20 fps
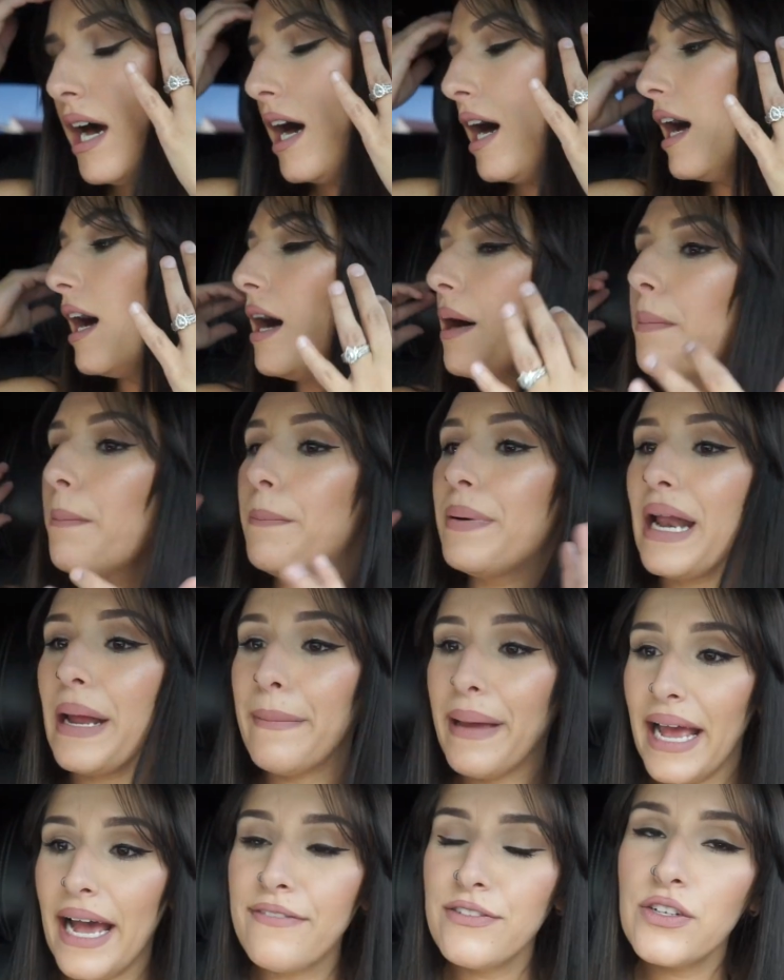But I
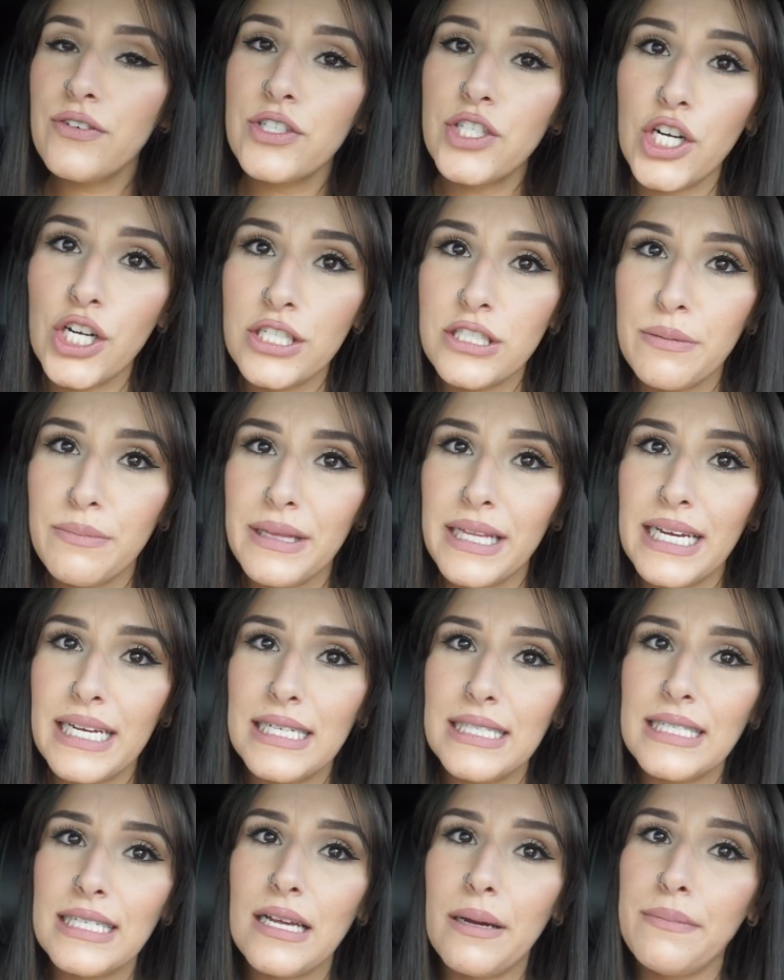may have to return some things because